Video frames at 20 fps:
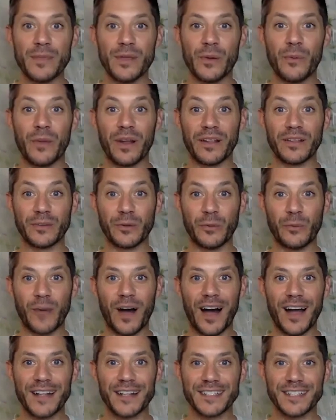you wanted to
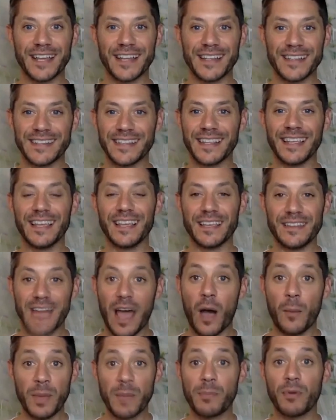watch and
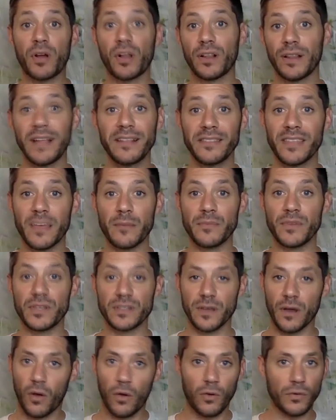now people collect them
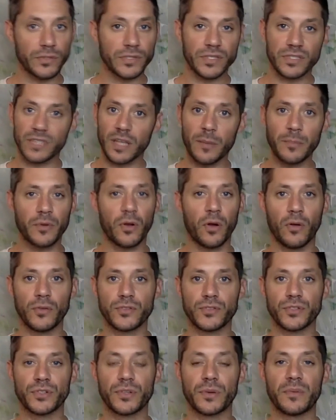there's a whole
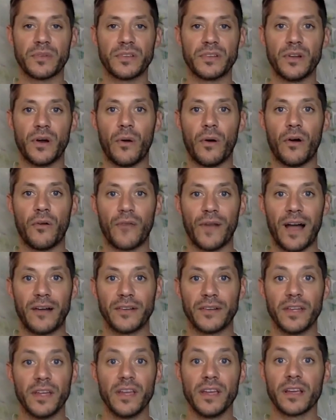subculture you know
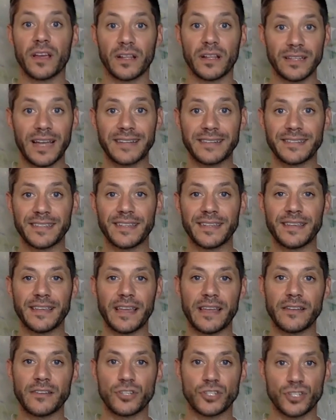around collecting
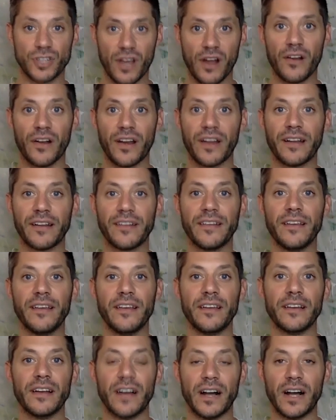and sharing
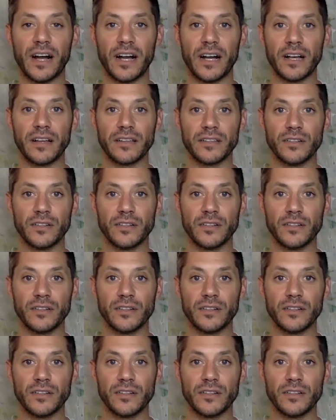uh, you